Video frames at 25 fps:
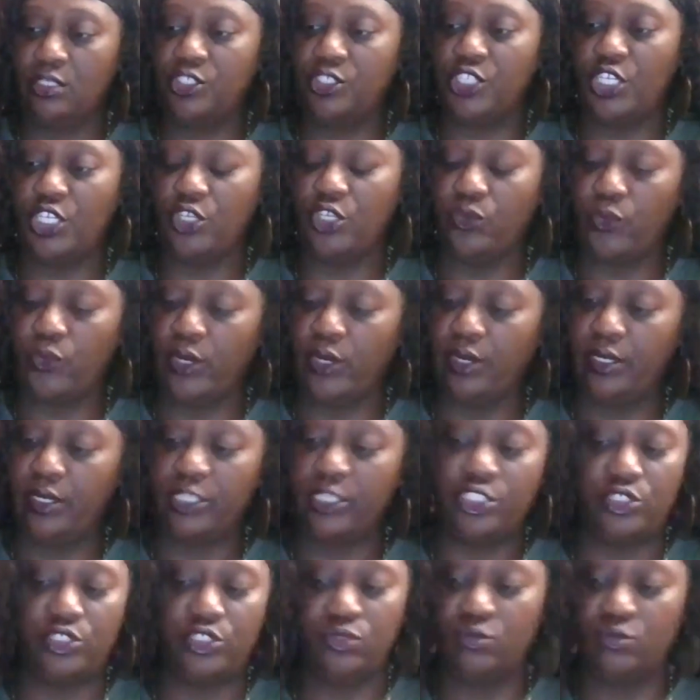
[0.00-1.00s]
June
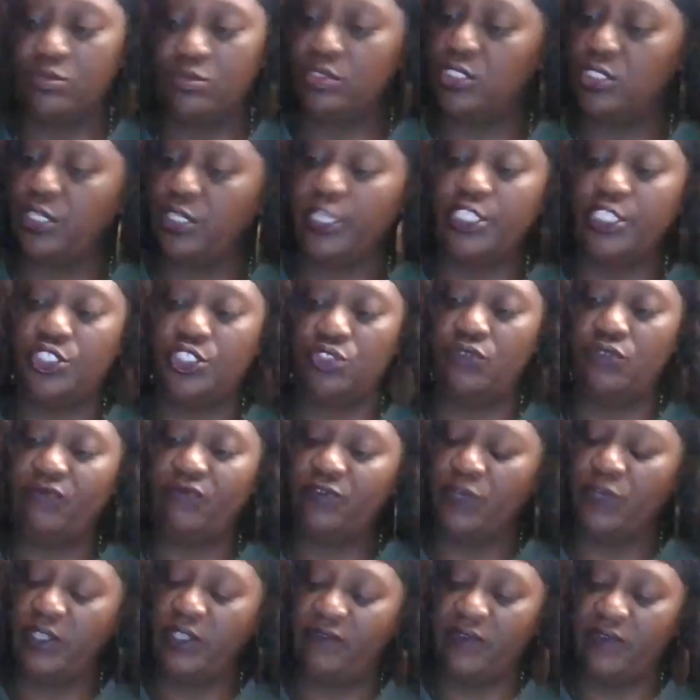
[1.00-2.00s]

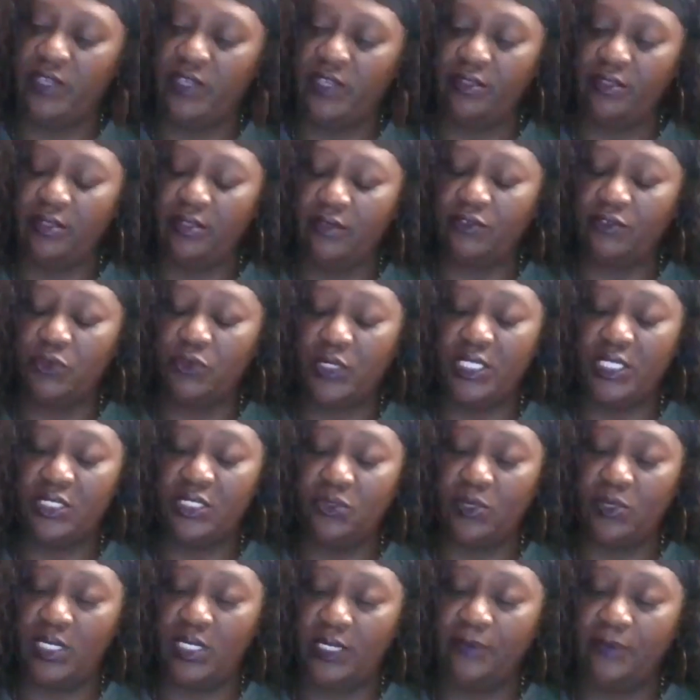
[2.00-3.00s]
25th of
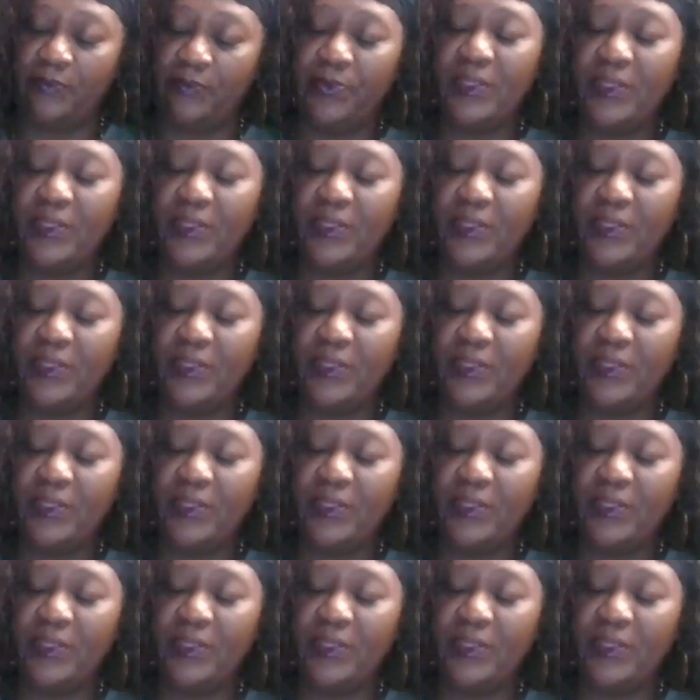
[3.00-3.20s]
2020.